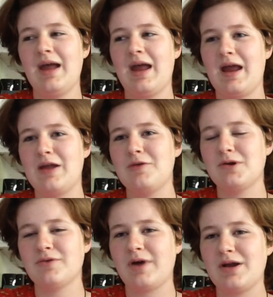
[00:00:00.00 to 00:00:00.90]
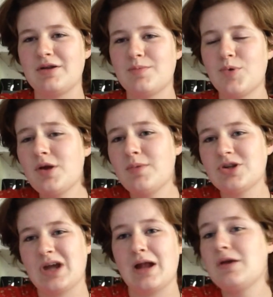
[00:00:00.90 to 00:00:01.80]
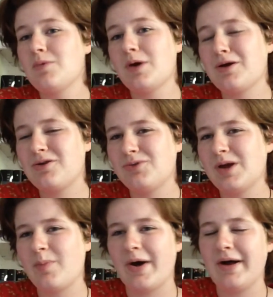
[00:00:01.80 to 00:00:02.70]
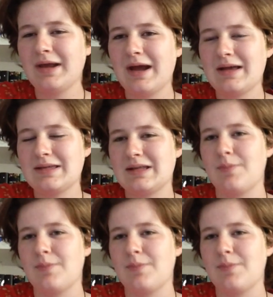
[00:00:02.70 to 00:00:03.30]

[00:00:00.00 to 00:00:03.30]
and you can find it pretty much anywhere you get podcasts.